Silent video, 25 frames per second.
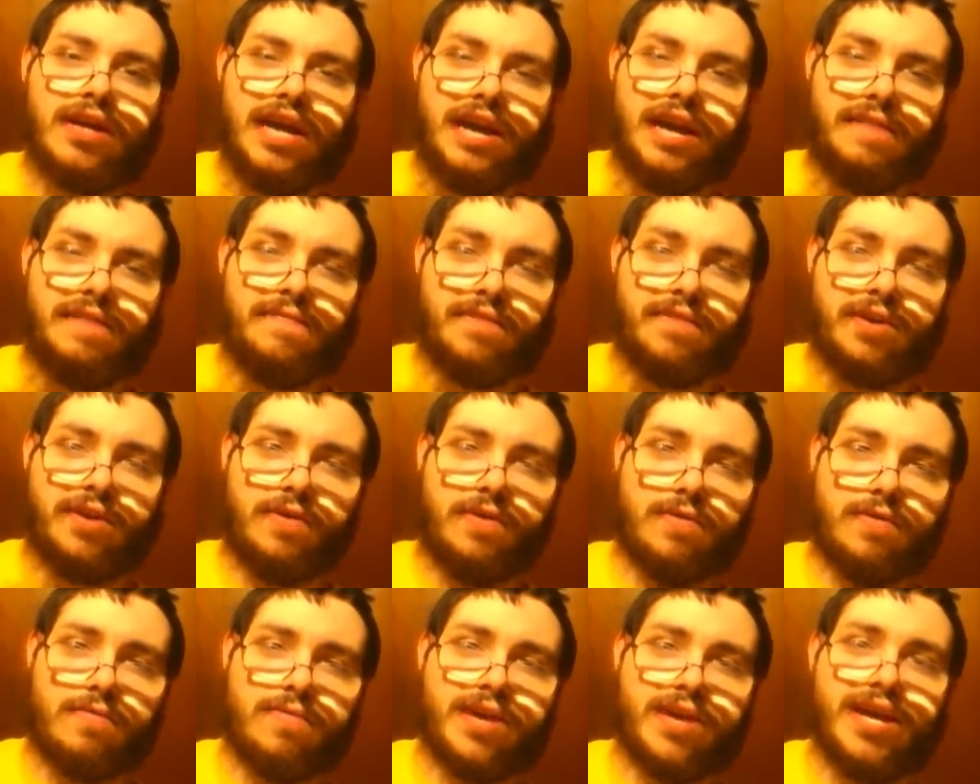and for
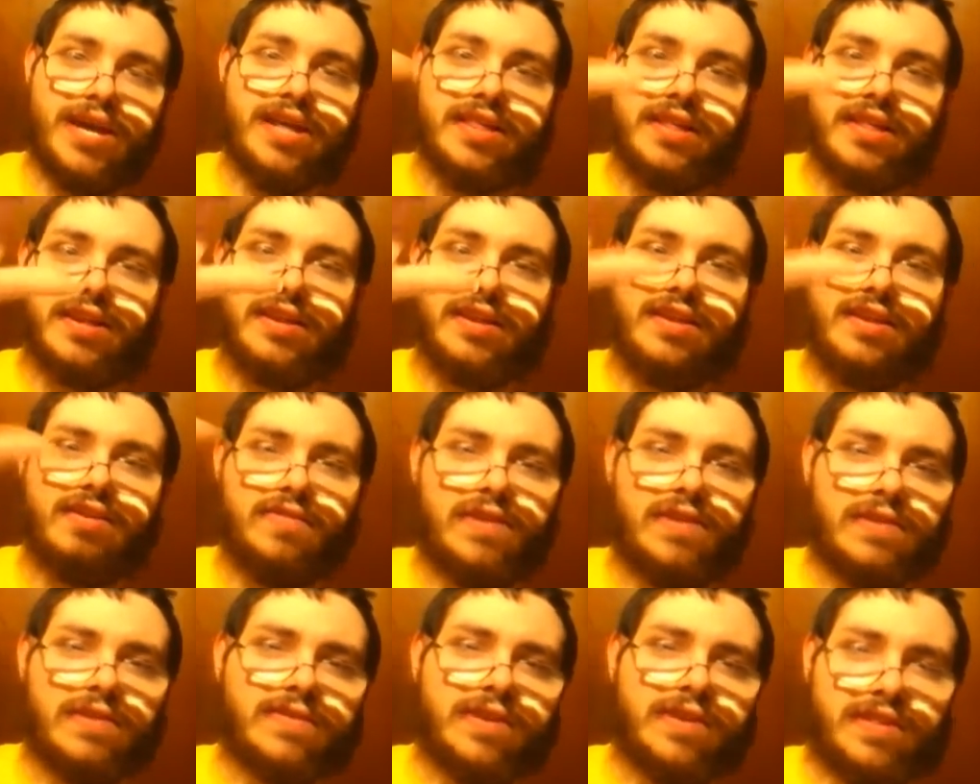no reason,
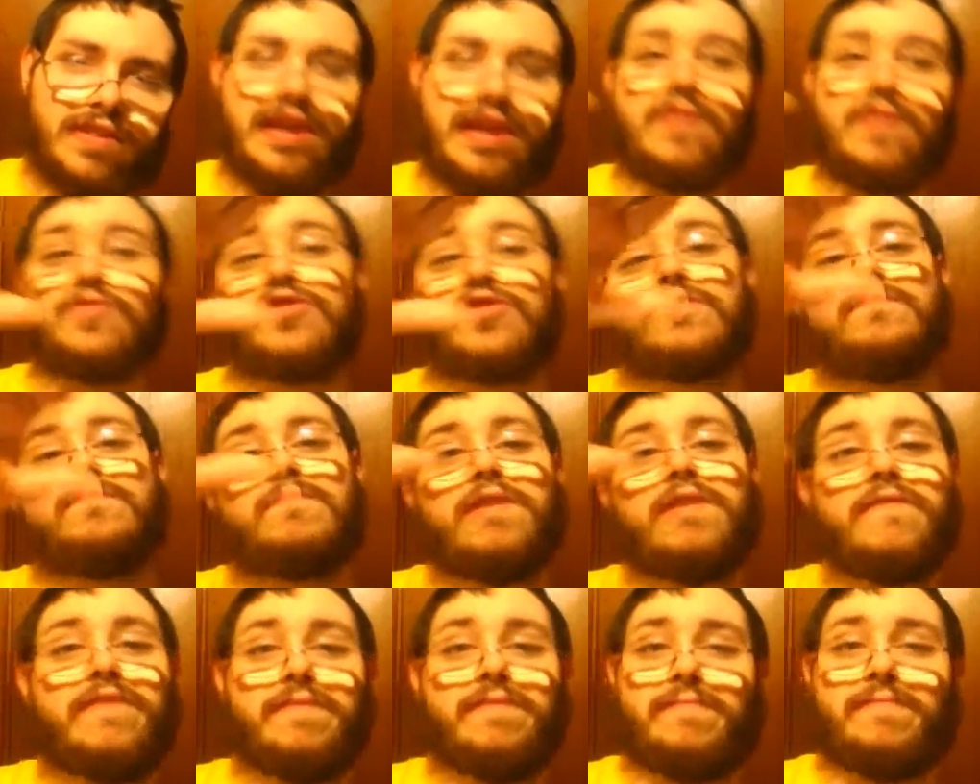like, let's say I was just
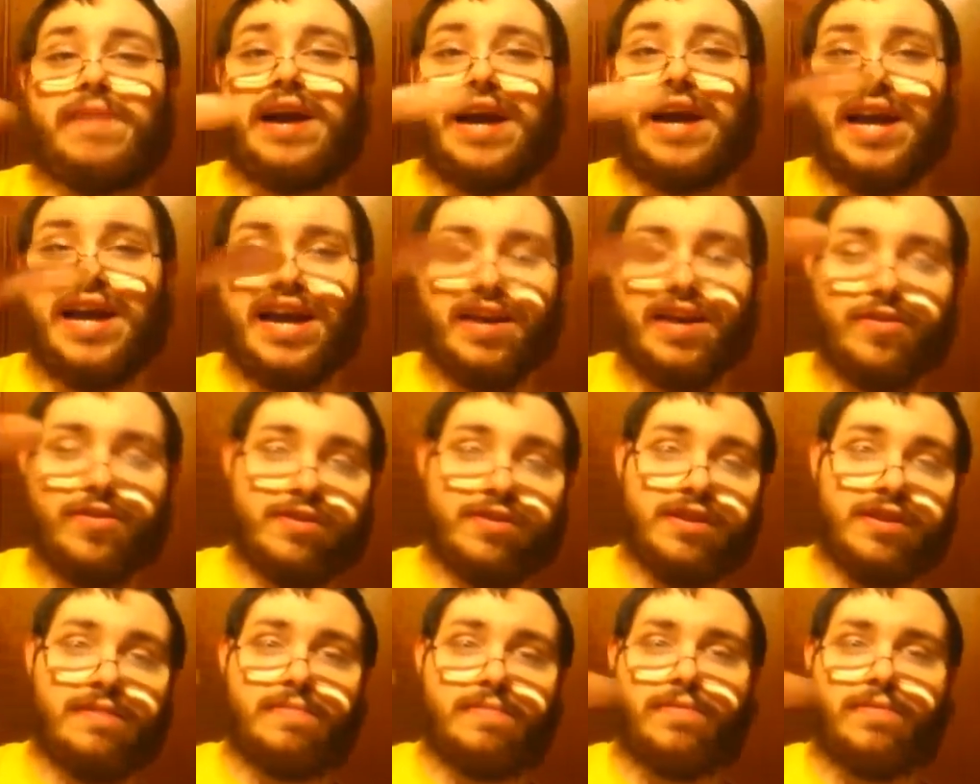moving my hand or
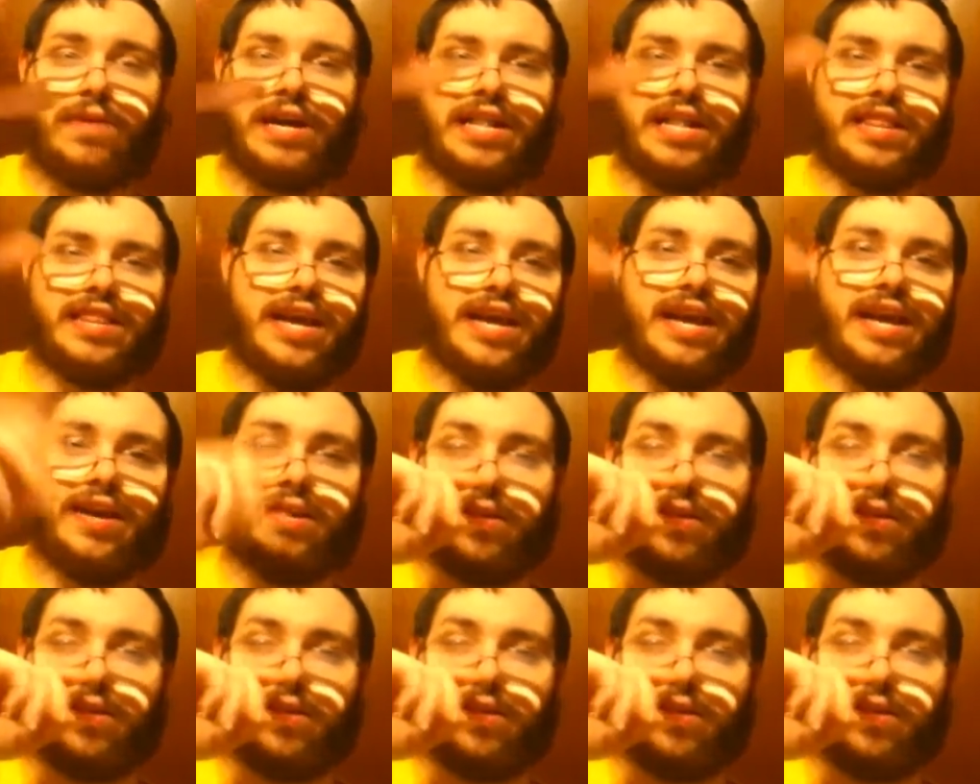something like that,